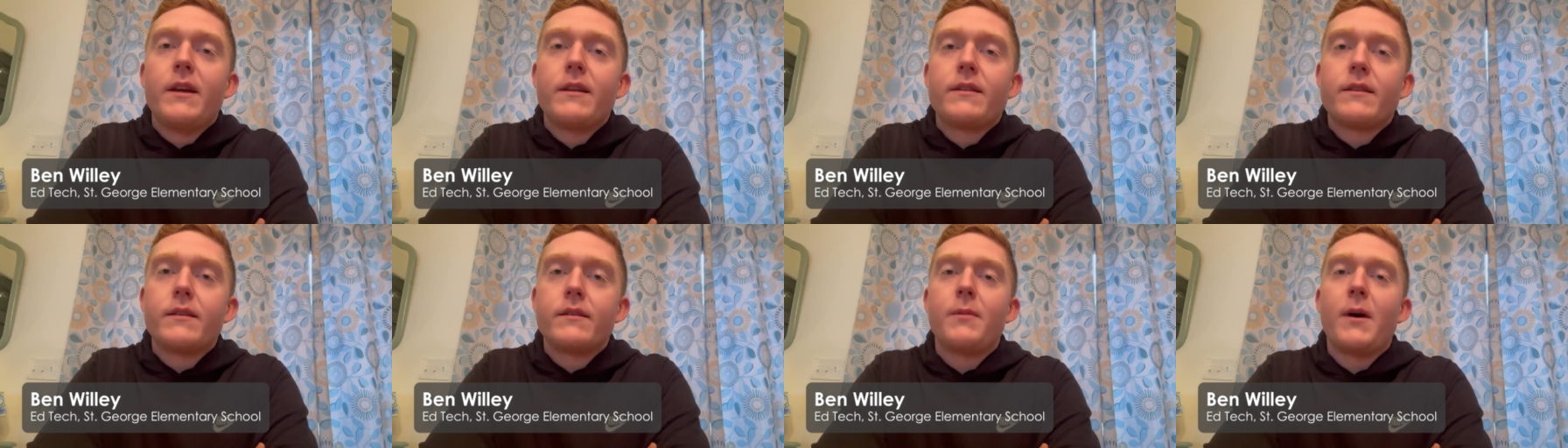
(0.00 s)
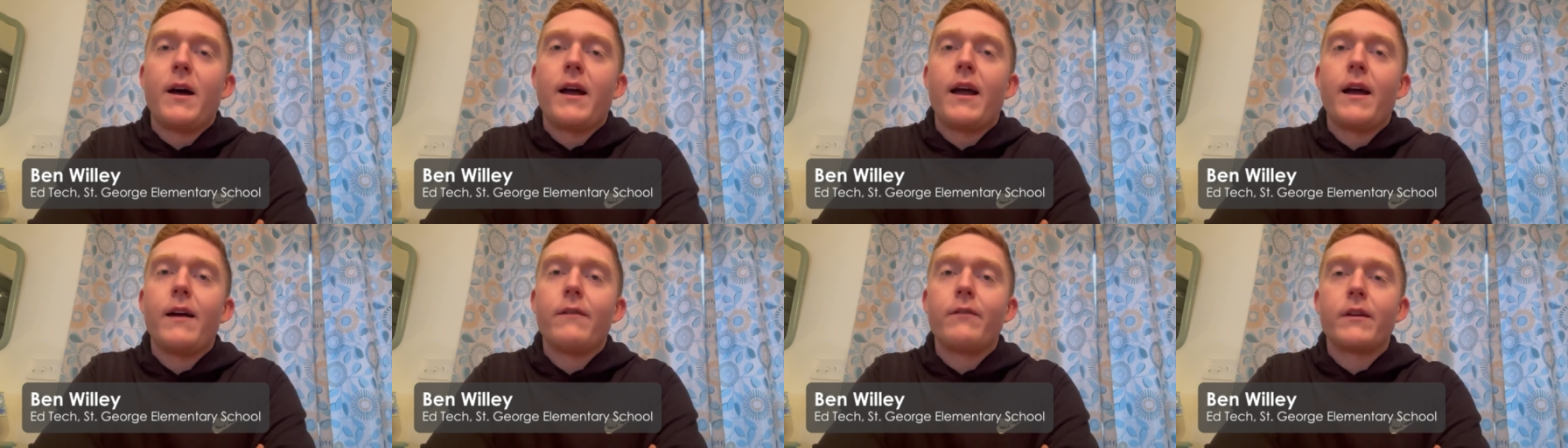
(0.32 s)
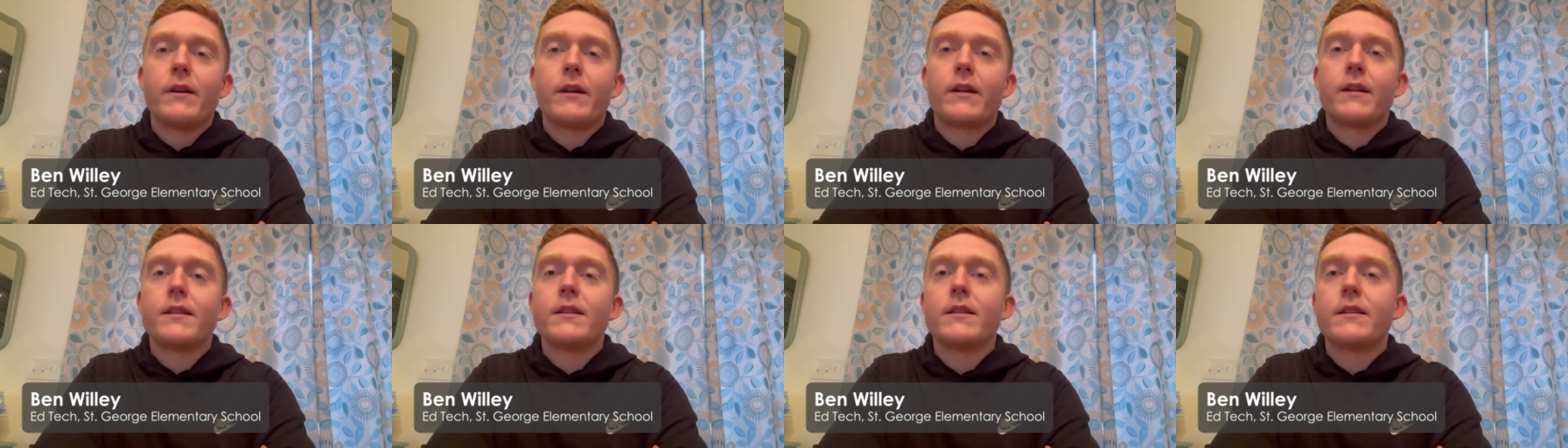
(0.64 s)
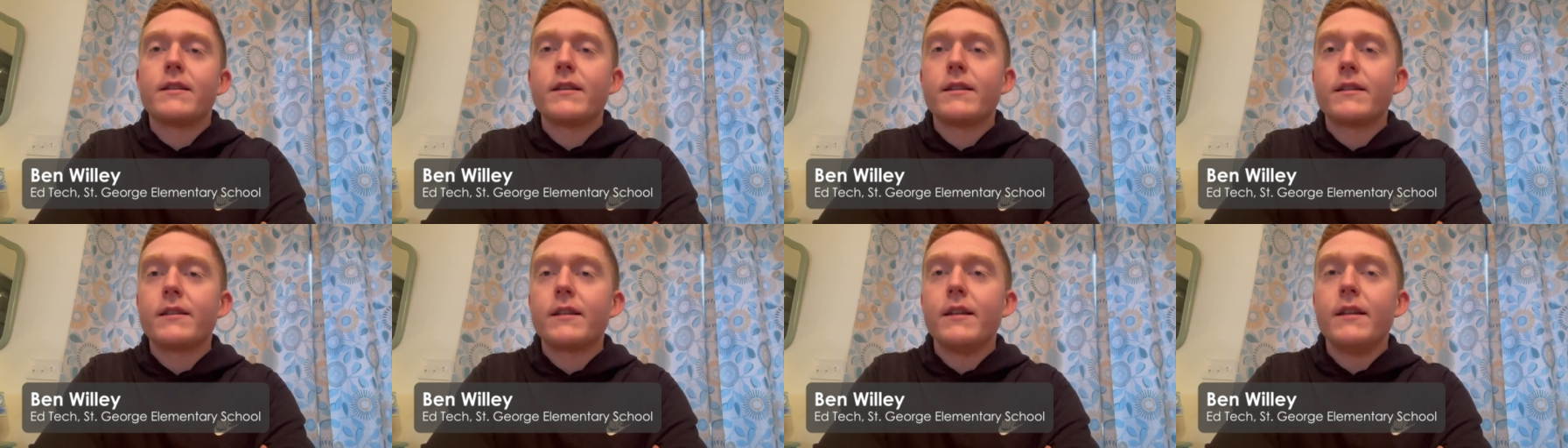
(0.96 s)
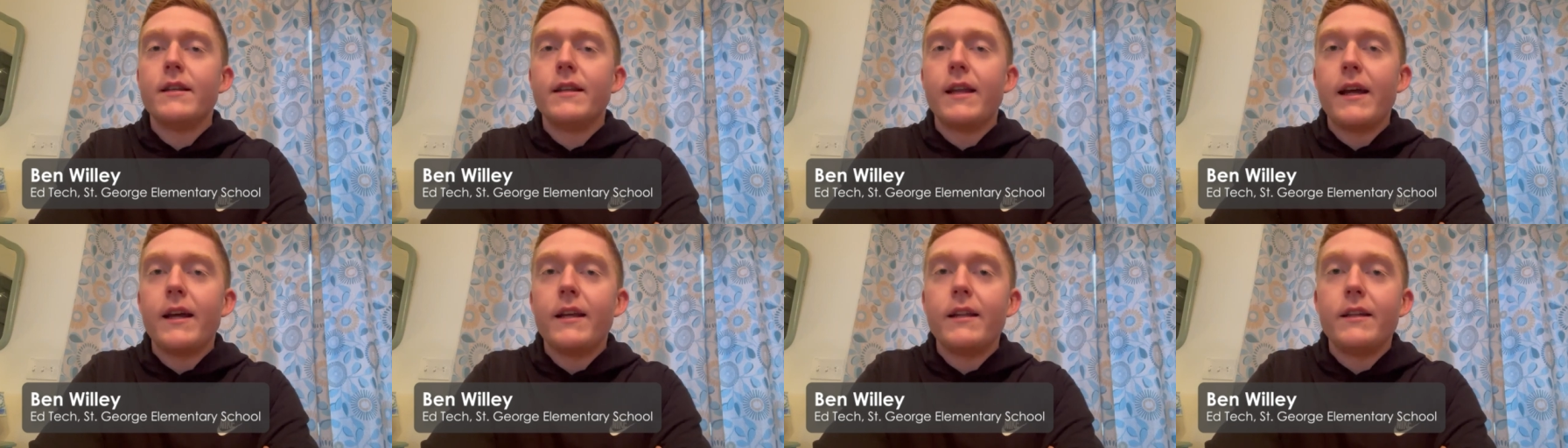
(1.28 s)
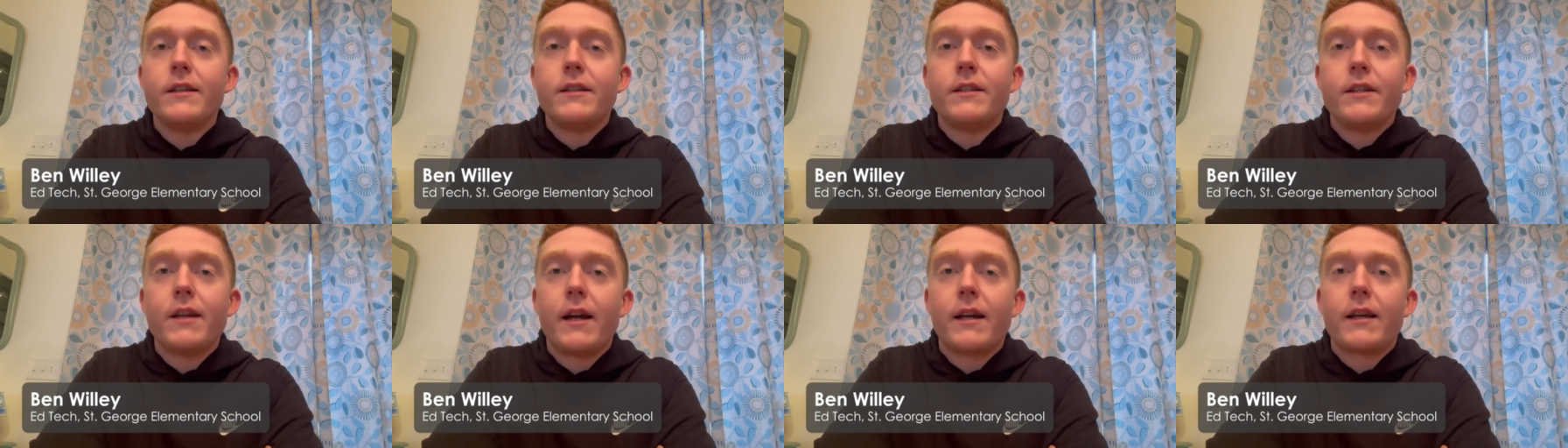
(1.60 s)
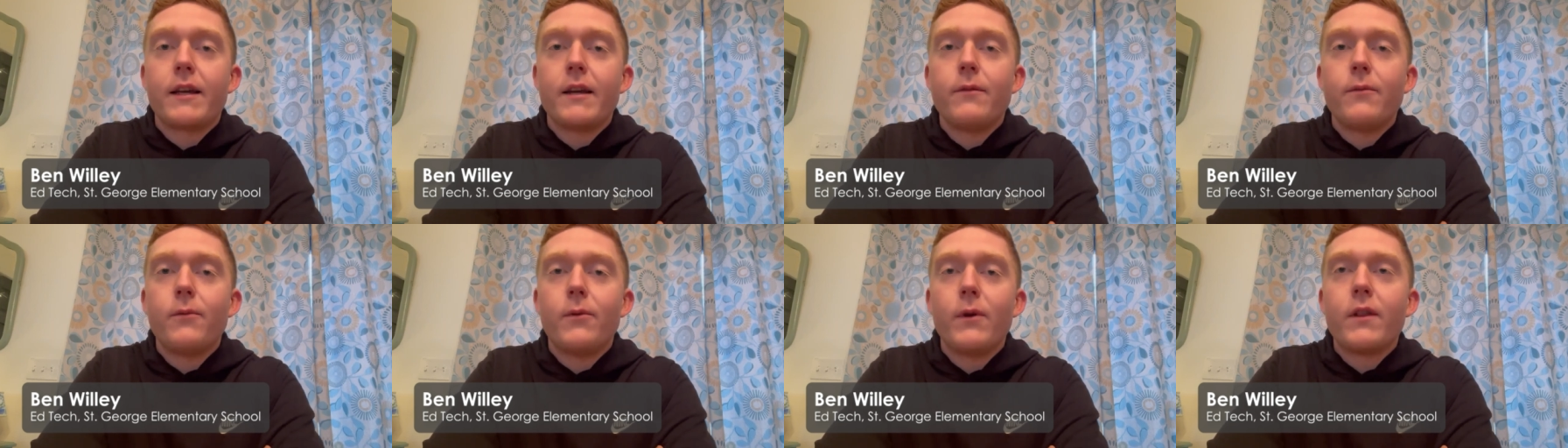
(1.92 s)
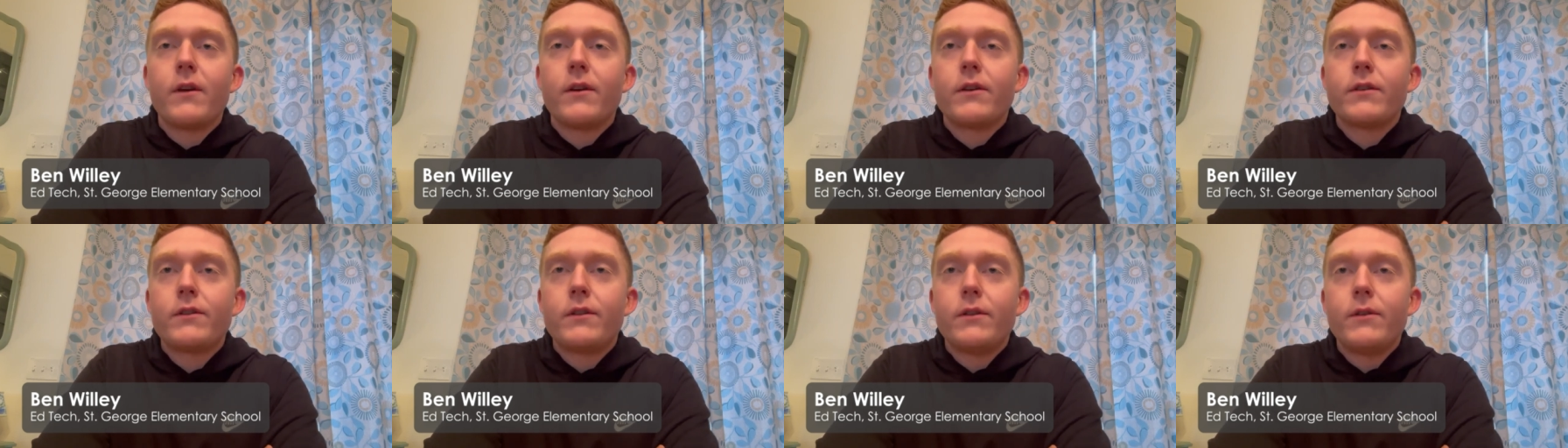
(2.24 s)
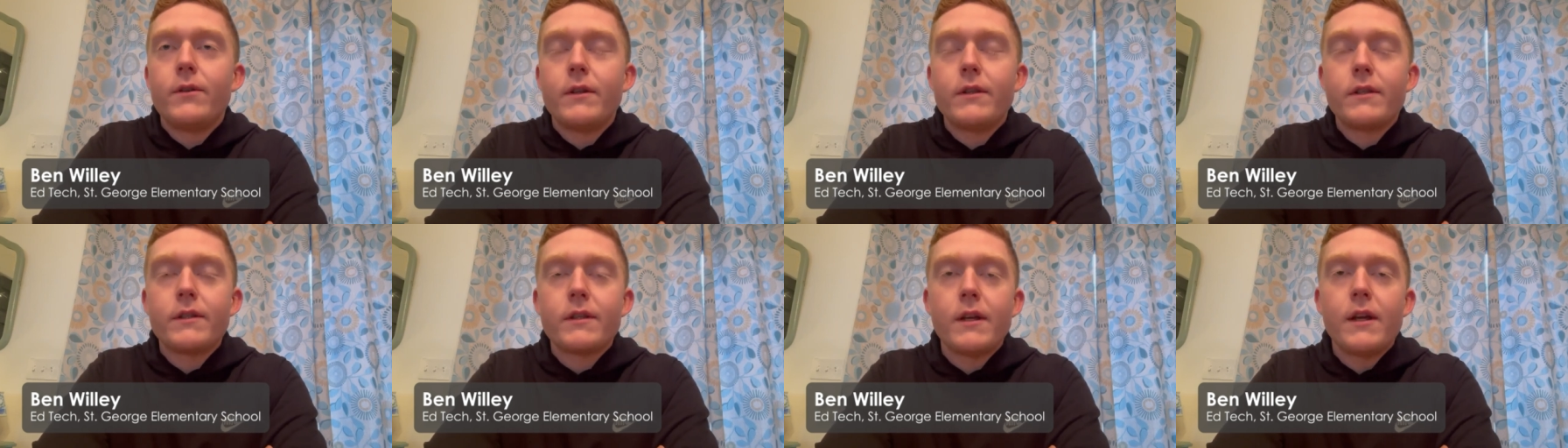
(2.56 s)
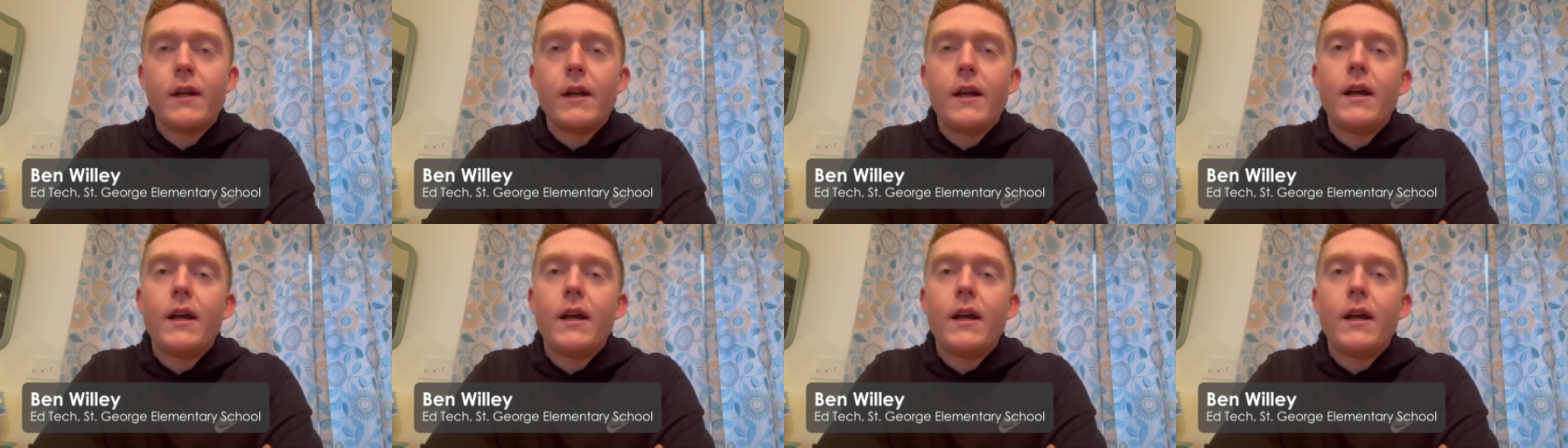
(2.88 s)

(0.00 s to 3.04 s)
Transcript: basis by having a consistent daily check-in with our students